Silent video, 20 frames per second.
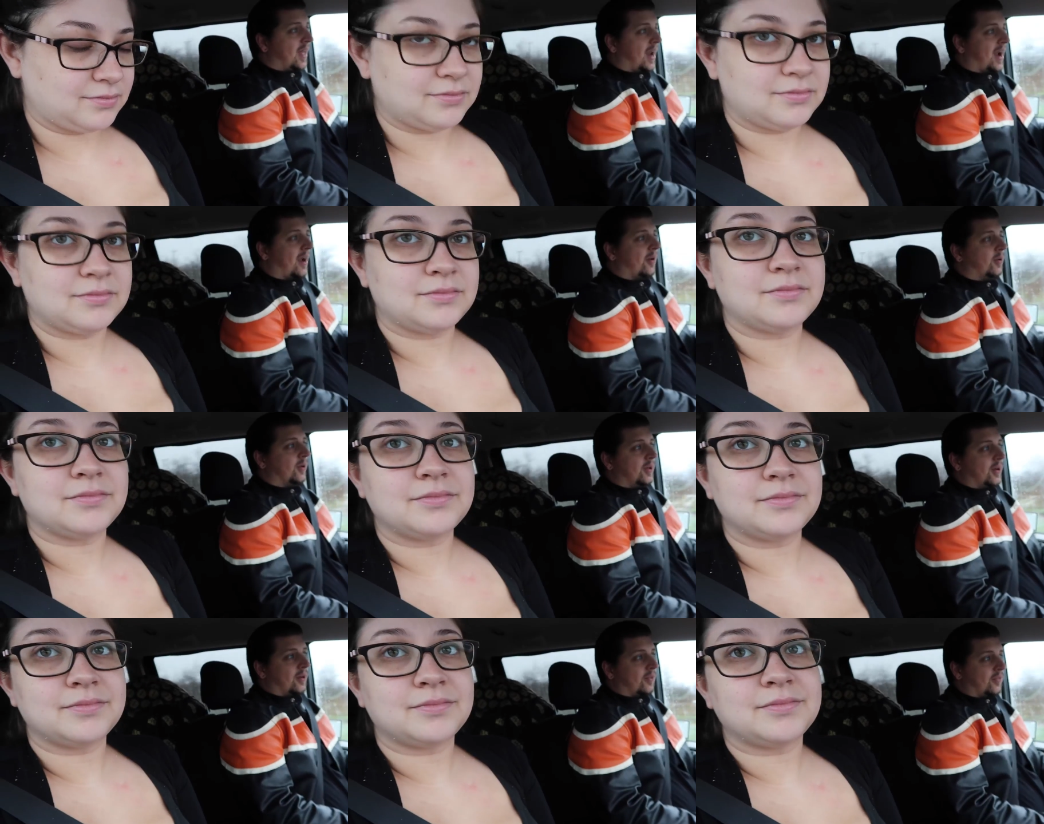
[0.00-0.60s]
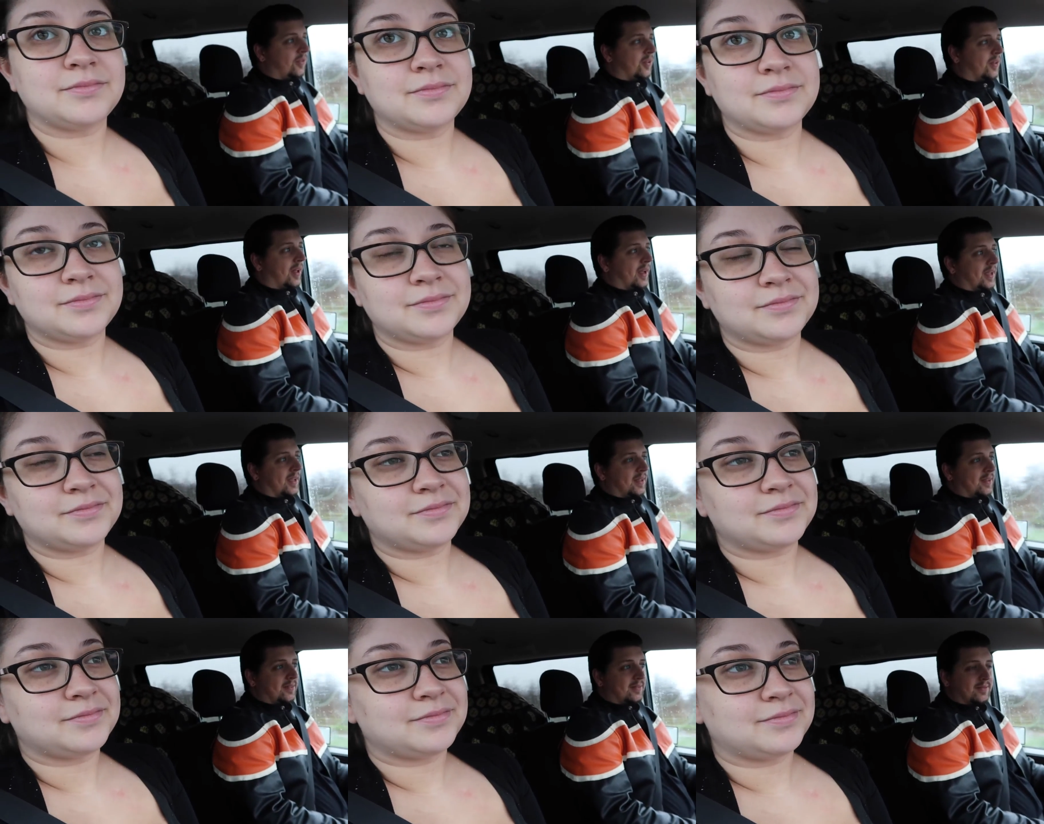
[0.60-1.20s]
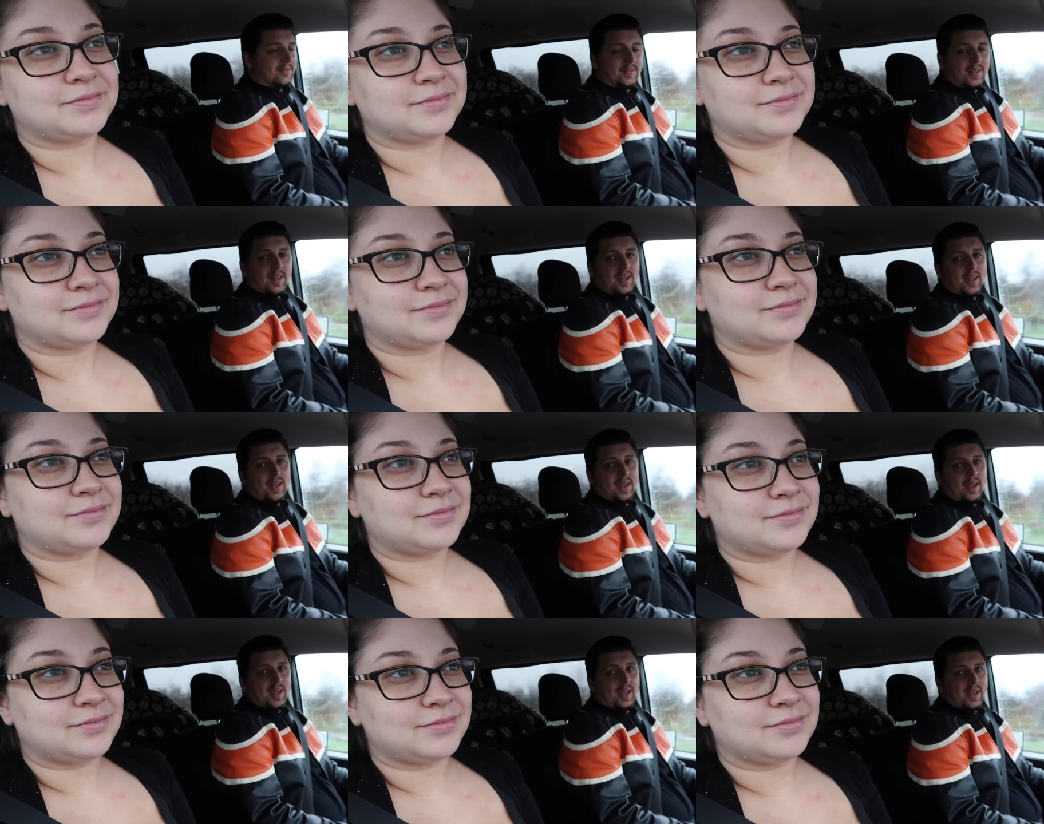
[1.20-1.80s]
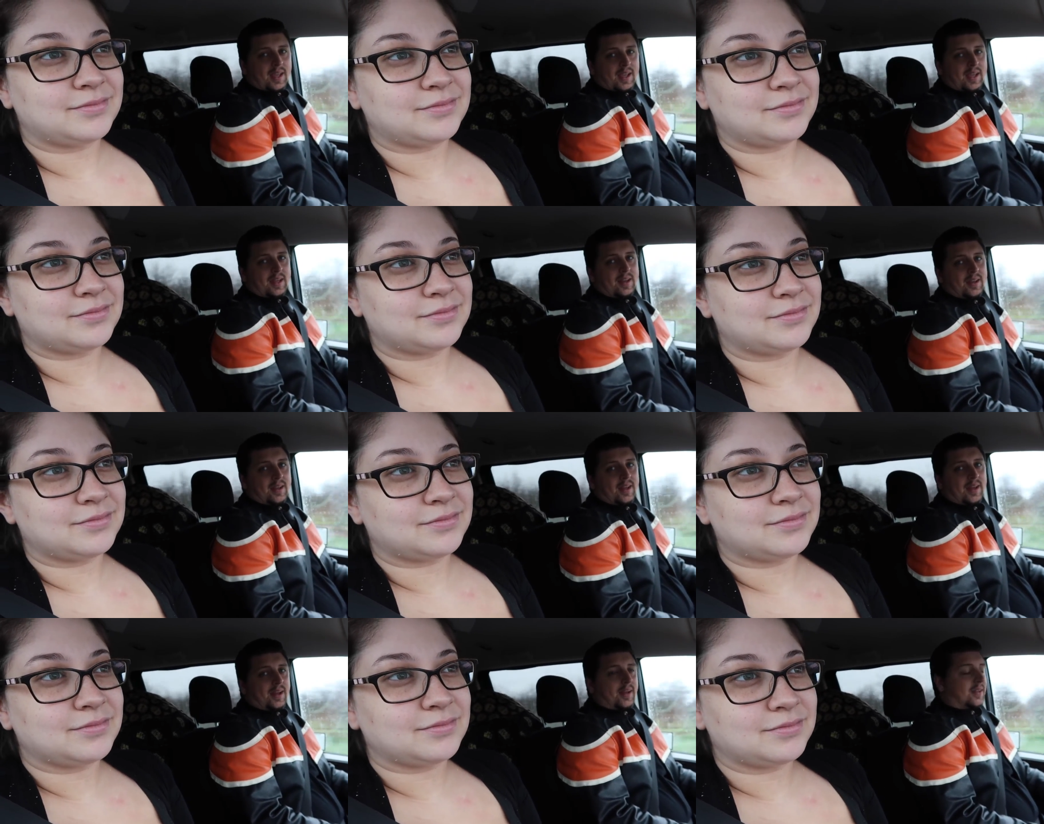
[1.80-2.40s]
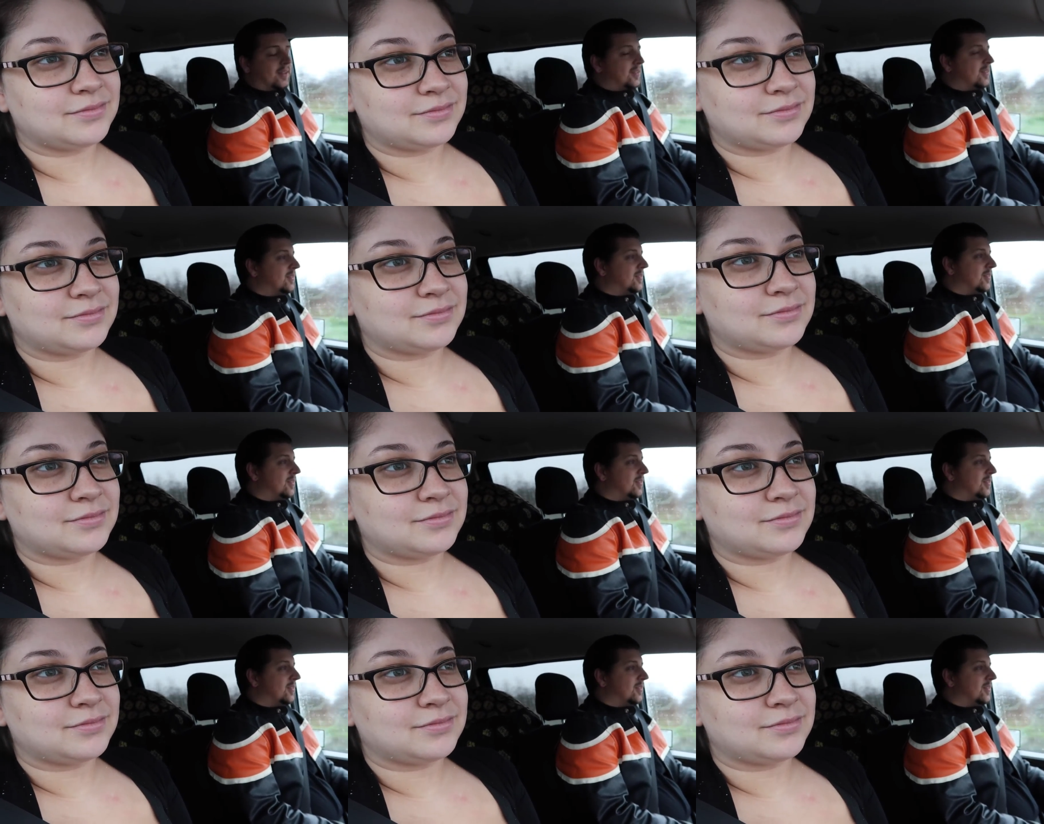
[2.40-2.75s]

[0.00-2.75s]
Speaker 1: and I really don't feel like eating the